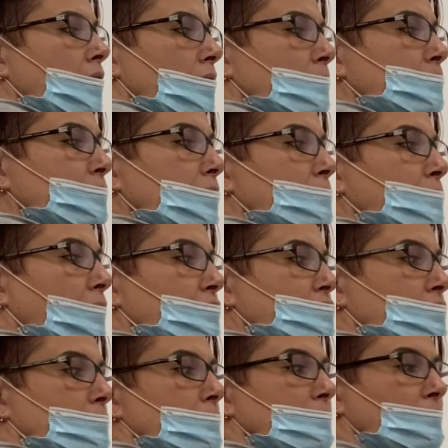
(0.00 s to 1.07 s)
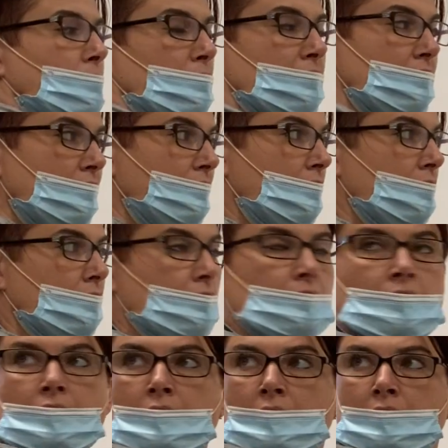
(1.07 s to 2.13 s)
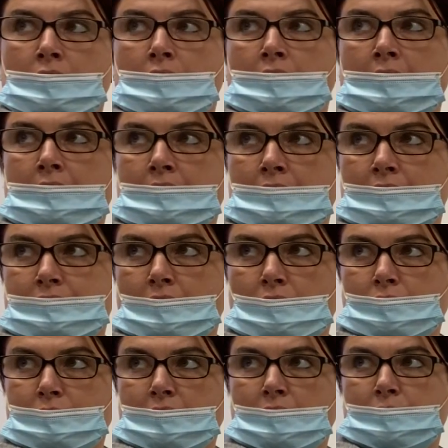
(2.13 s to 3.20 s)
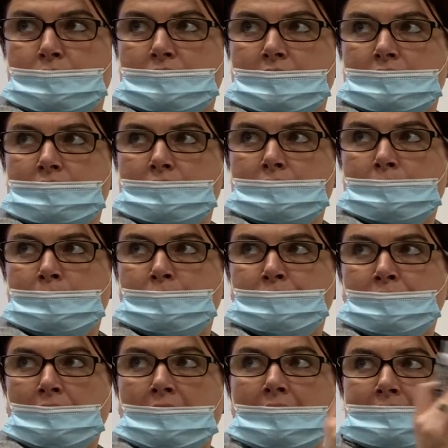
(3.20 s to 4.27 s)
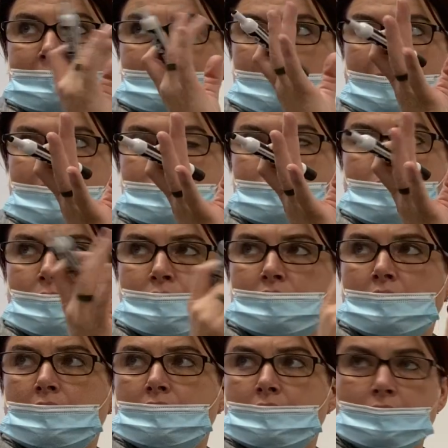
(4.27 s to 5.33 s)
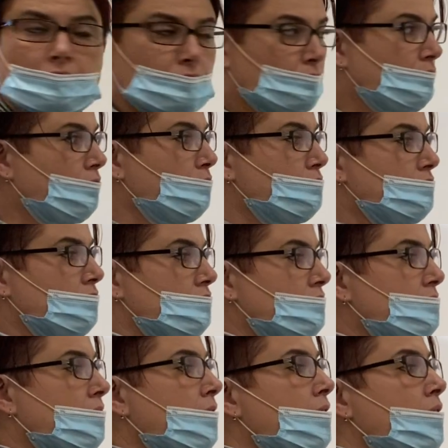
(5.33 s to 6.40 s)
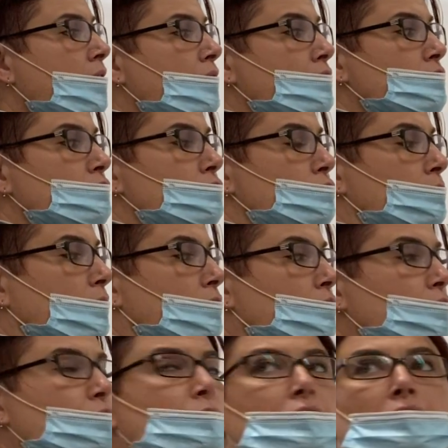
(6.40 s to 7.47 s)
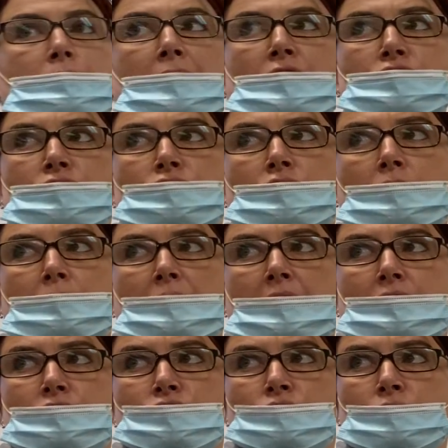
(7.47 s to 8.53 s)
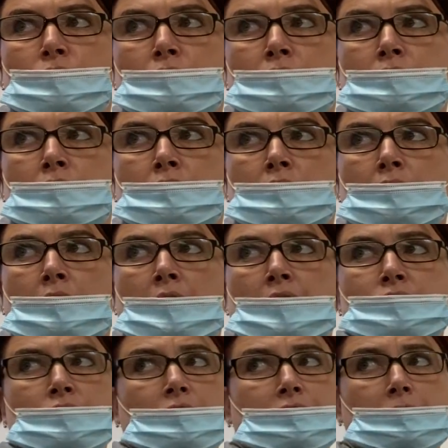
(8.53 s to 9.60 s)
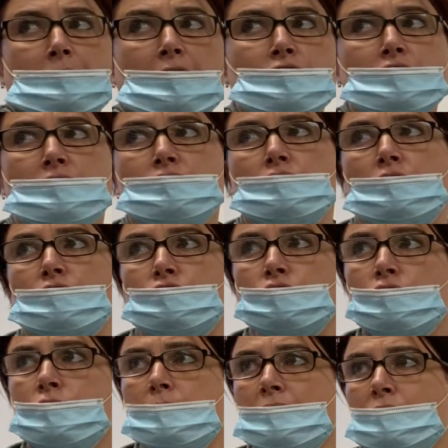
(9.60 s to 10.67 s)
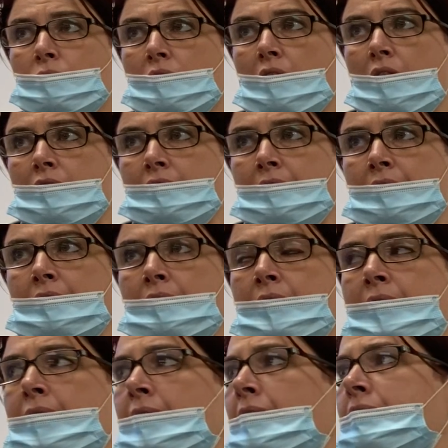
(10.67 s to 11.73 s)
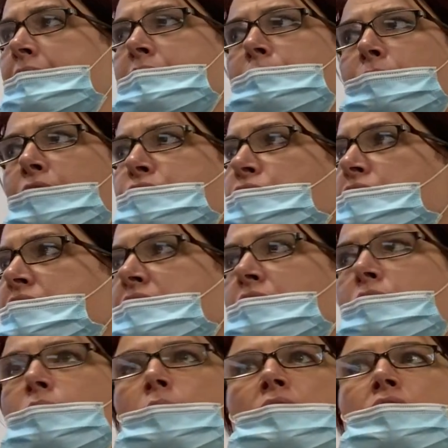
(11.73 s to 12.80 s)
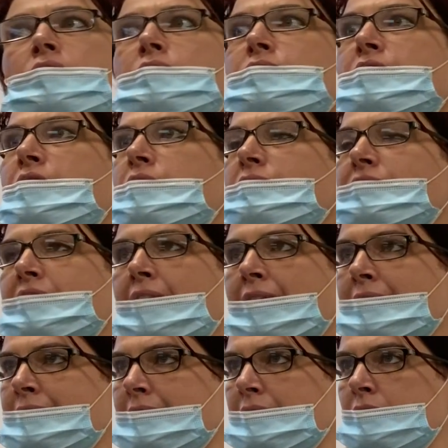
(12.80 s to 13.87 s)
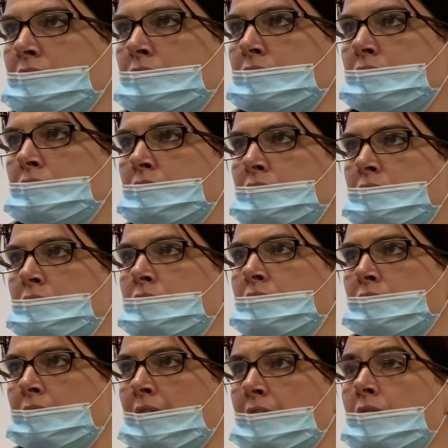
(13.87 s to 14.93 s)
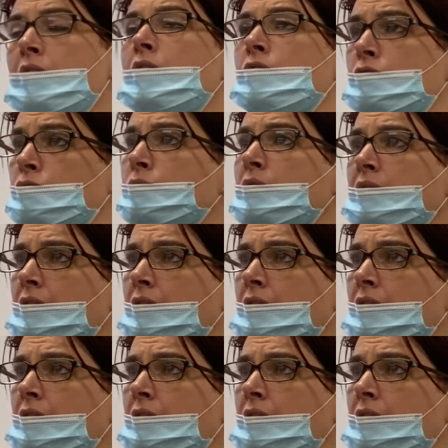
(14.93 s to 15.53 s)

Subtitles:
a blood pressure before giving any of the 3 doses. And it's a max dose of the 3 doses to include what your patient took prior to. So if your patient took 2 before calling and his pressure is still 130 over 90, right? You can